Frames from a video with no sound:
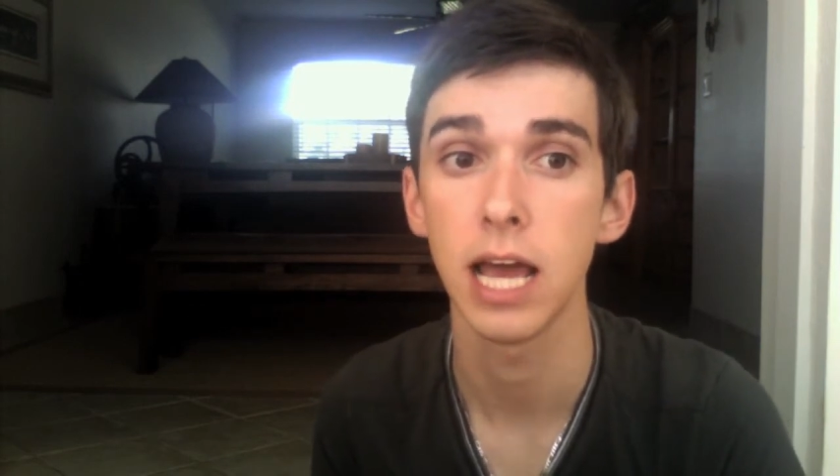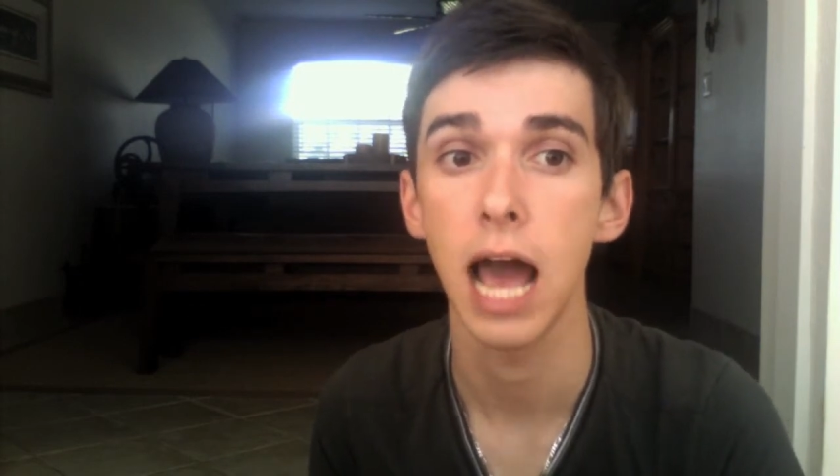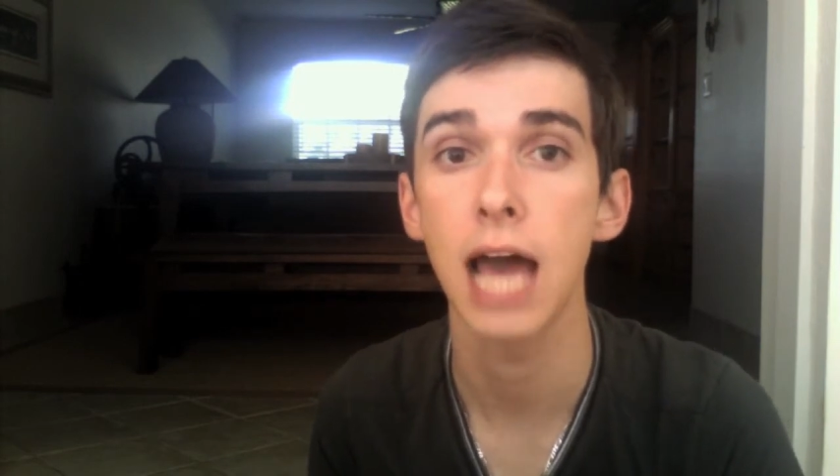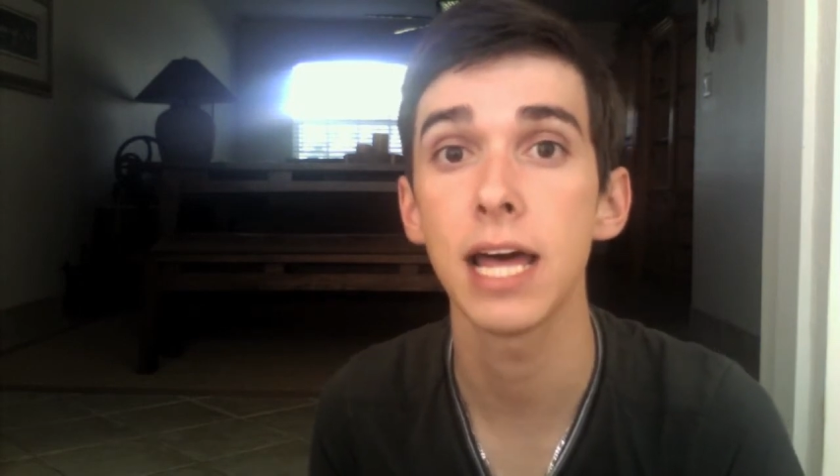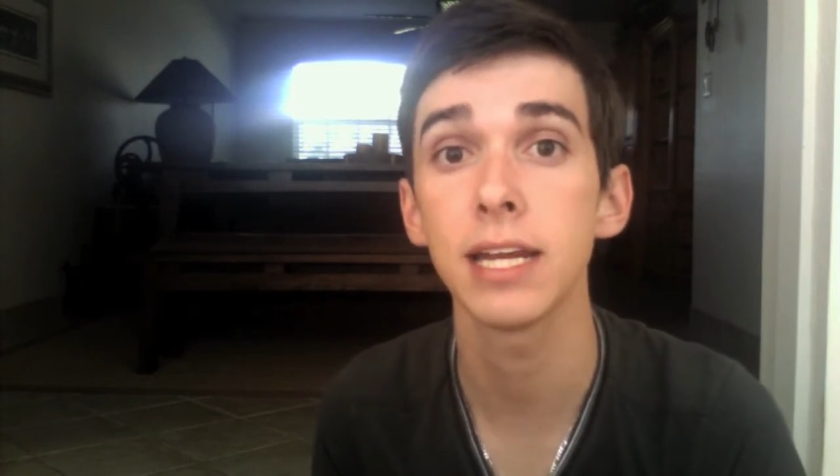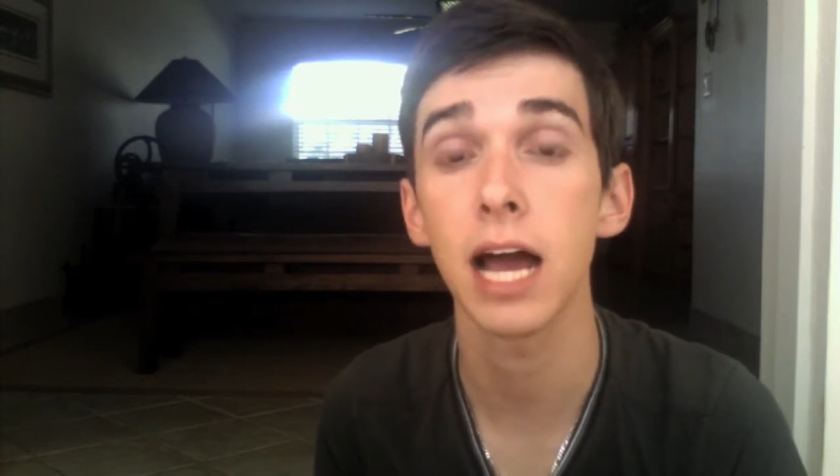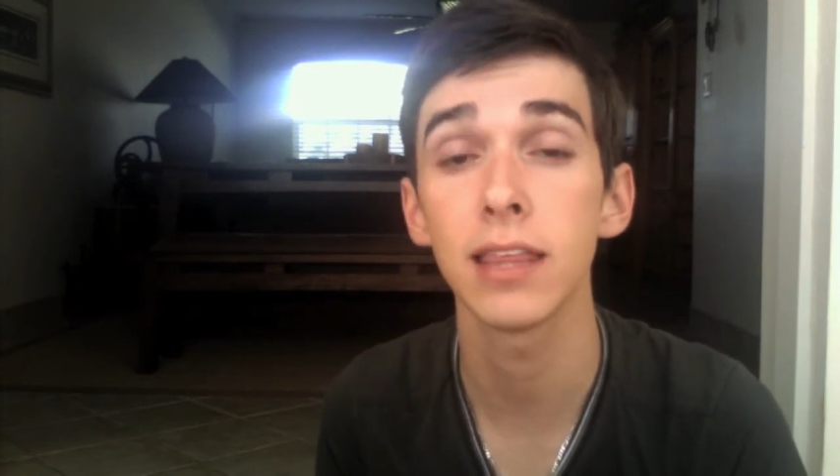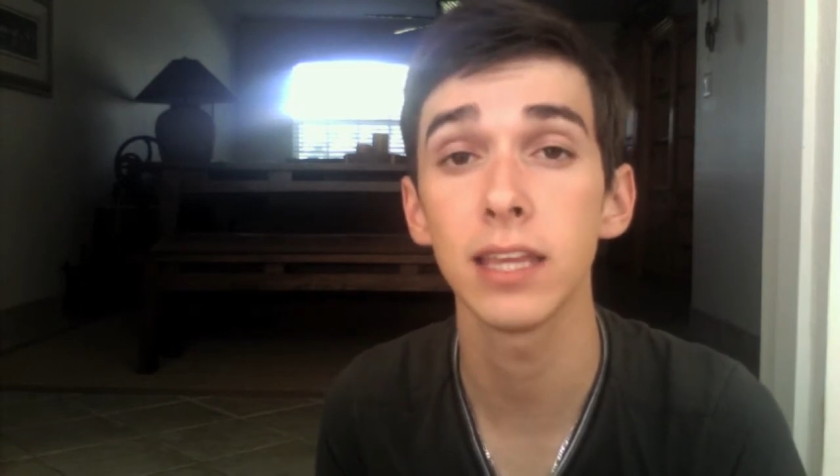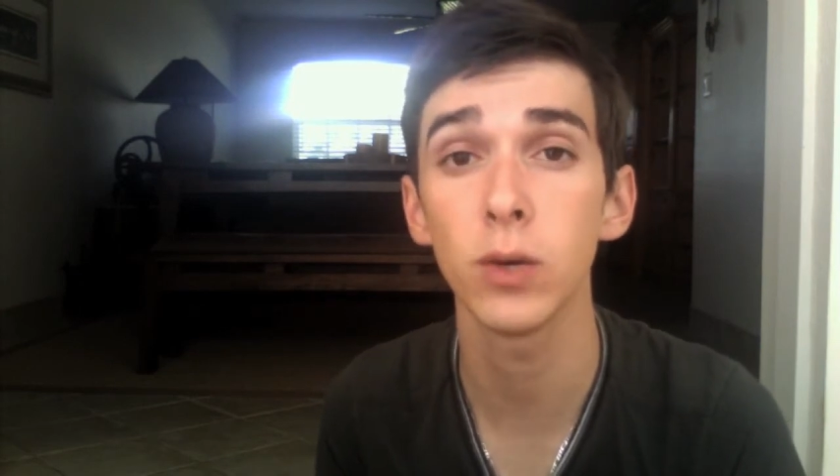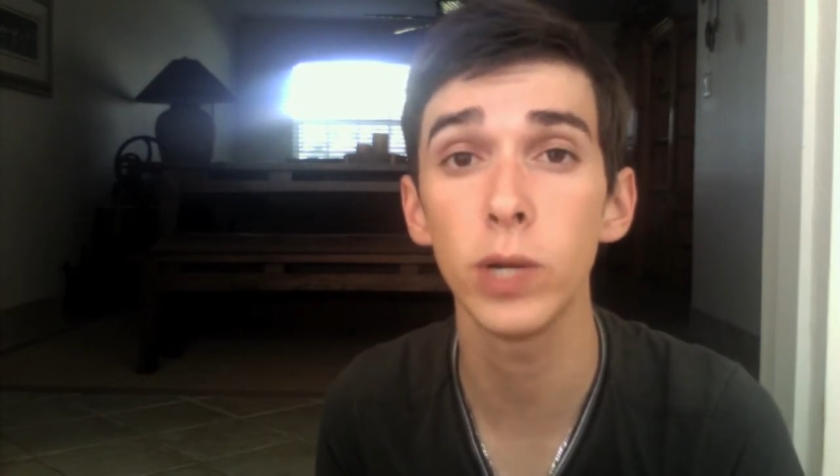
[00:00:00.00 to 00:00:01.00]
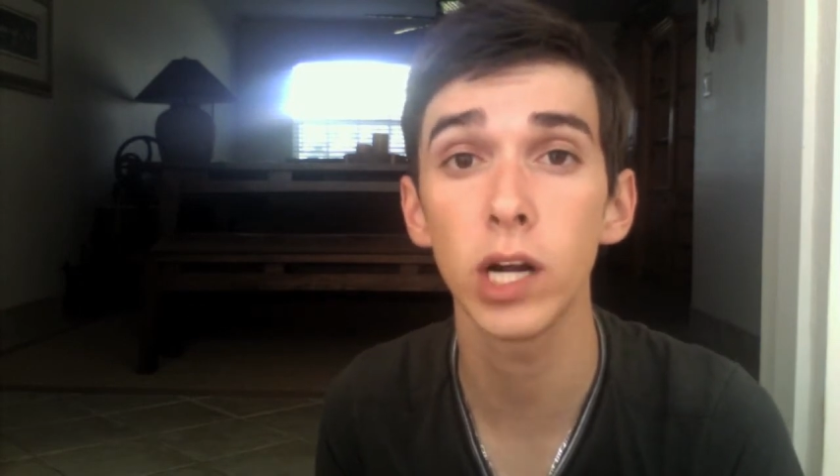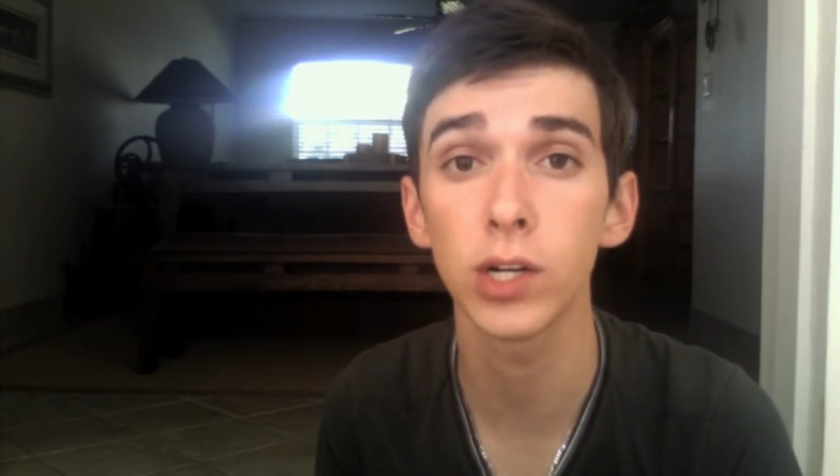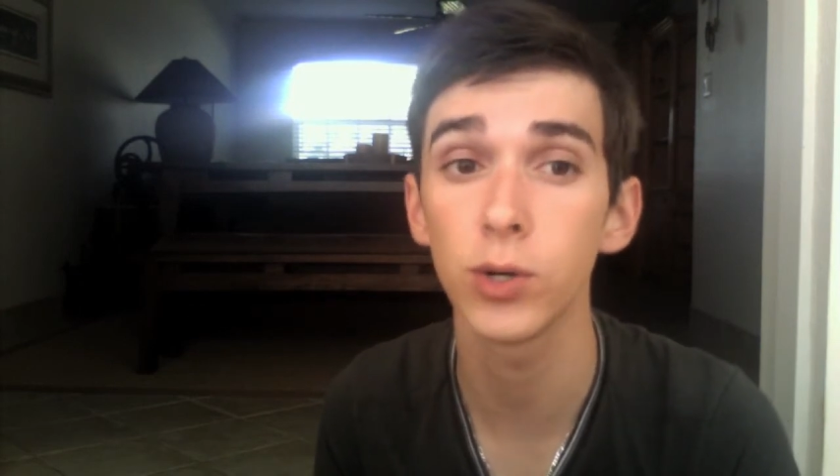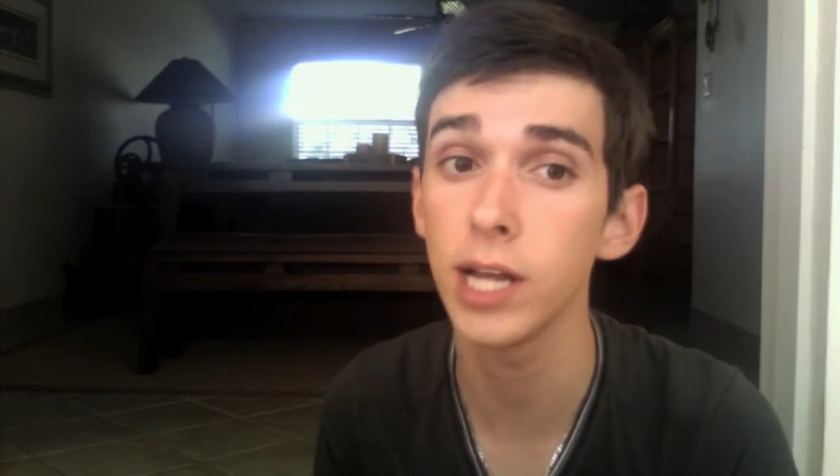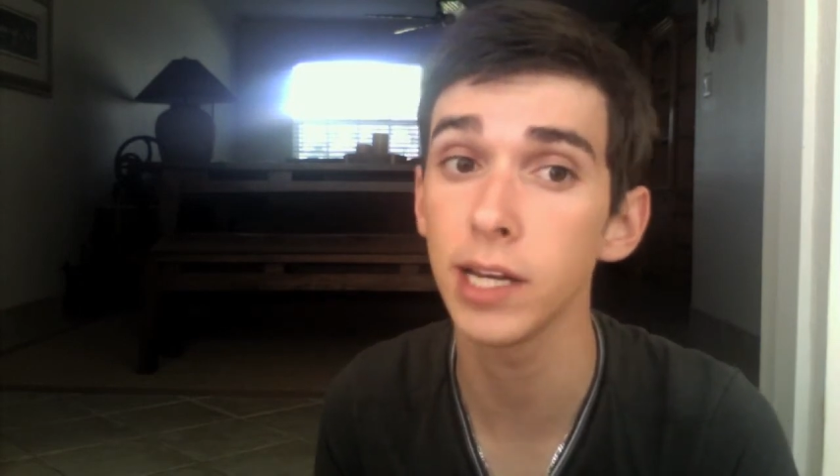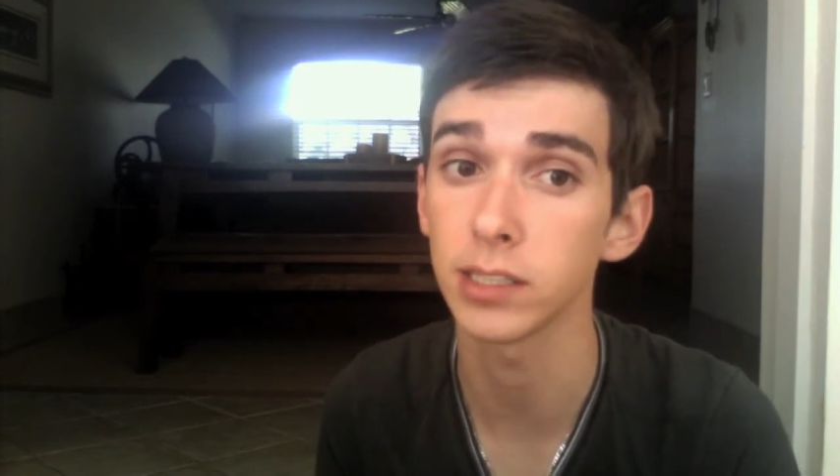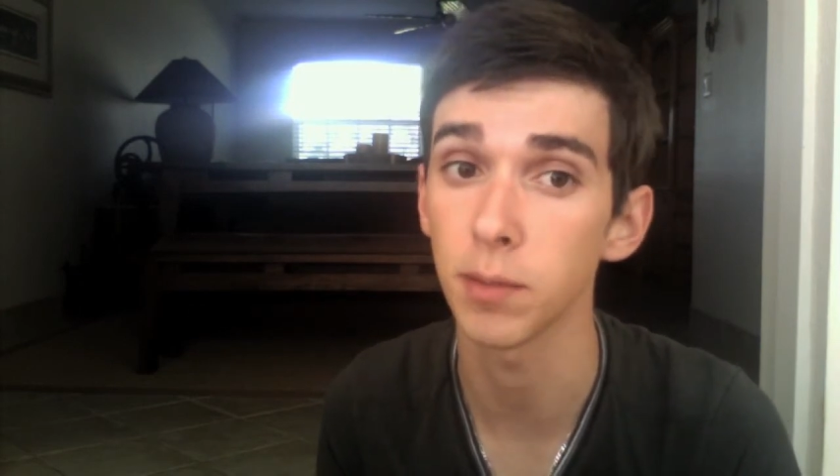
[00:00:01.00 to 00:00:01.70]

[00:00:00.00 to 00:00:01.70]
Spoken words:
and I think we are creating